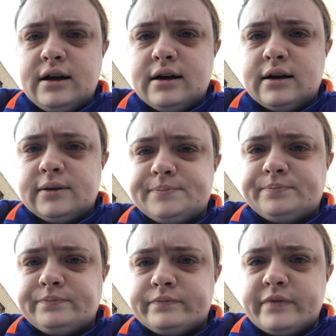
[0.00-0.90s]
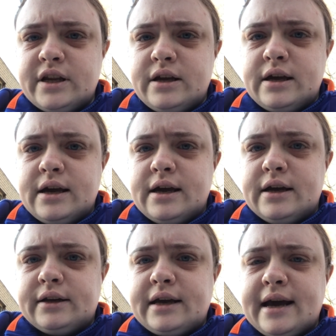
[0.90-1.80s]
Um,
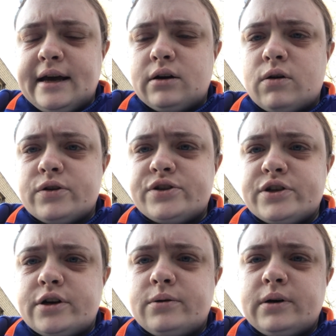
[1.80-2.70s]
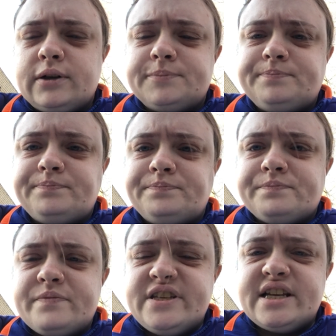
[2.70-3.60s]
it can also,
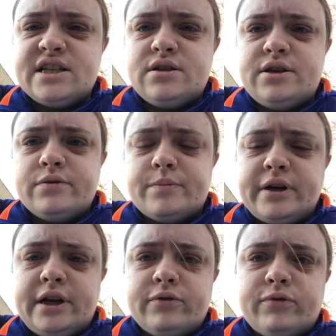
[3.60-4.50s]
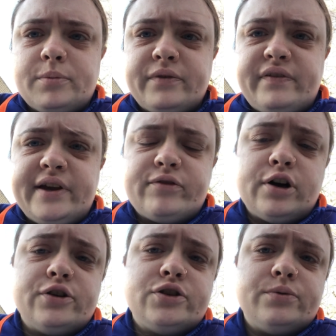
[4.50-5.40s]
um, send you the money in a form of a gift
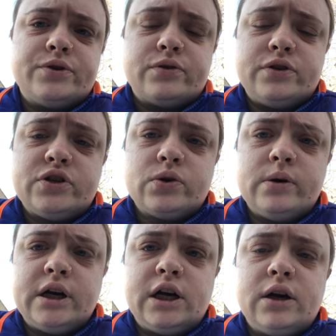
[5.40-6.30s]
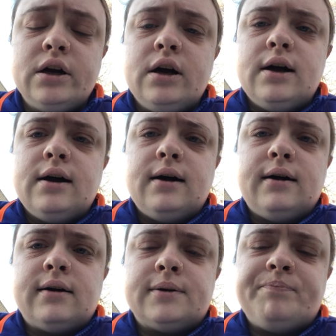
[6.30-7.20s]
card to a certain store.
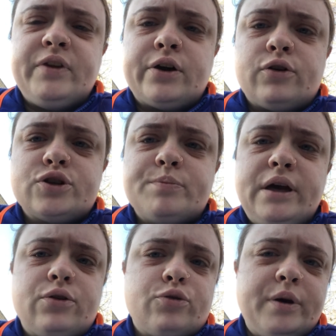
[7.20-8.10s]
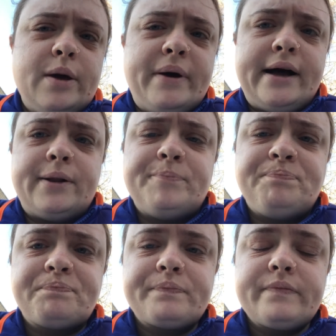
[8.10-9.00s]
Um, it can also pay with your PayPal.